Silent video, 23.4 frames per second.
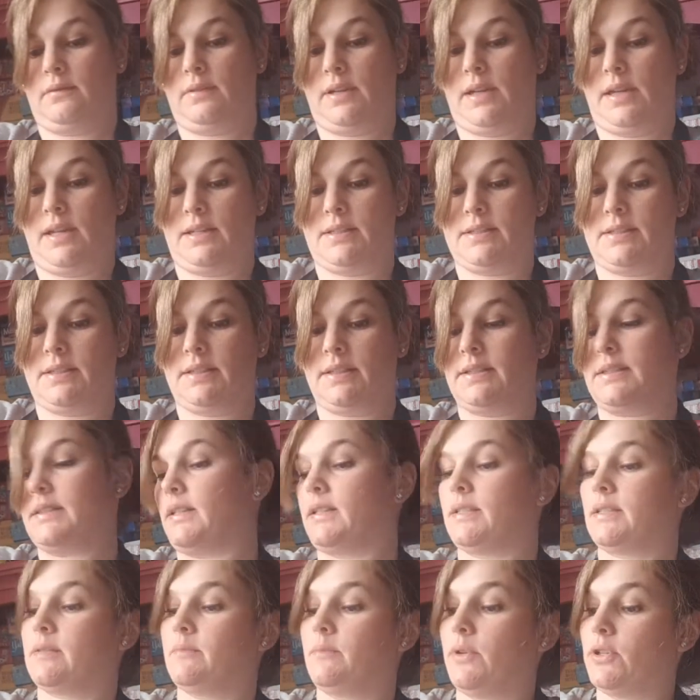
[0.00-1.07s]
And it's like I said,
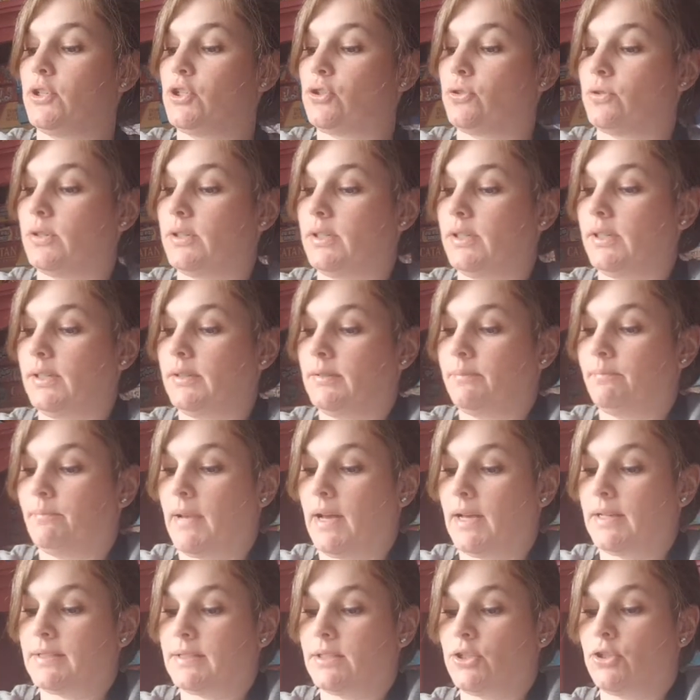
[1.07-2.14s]
it's a much or little
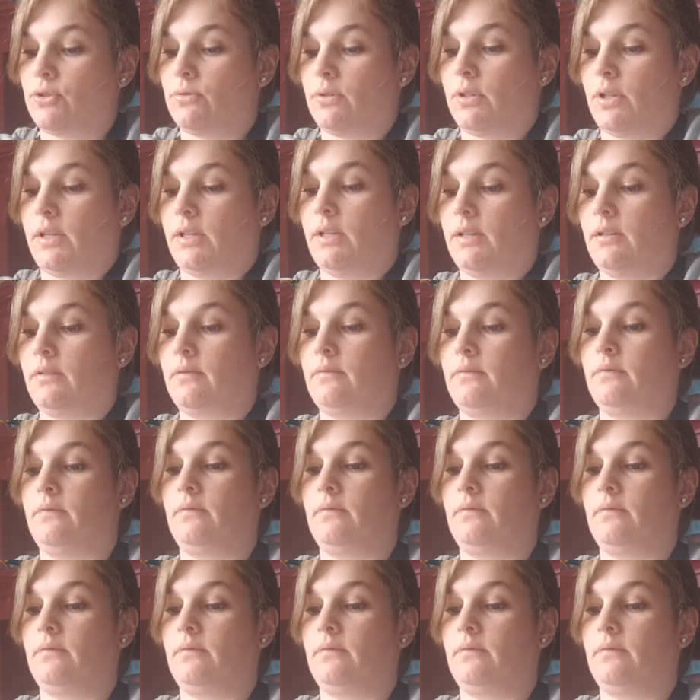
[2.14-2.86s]
mass as you'd like.